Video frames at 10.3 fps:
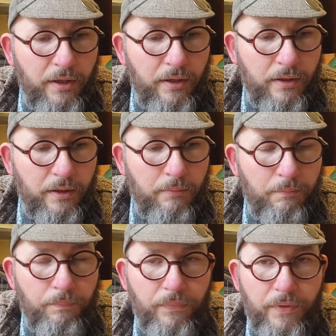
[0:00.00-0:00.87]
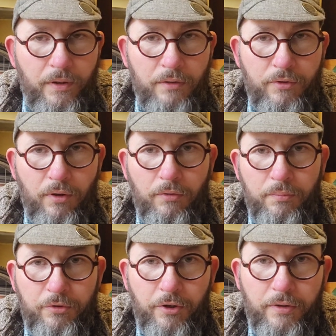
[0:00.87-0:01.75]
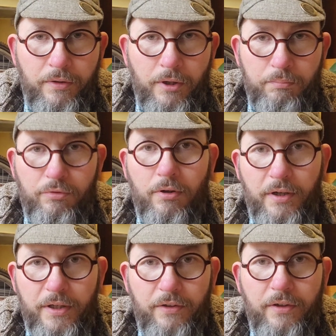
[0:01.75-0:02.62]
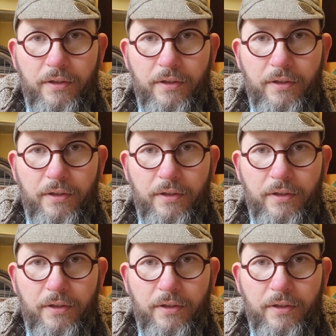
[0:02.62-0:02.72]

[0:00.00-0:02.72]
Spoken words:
I've got them turned upright,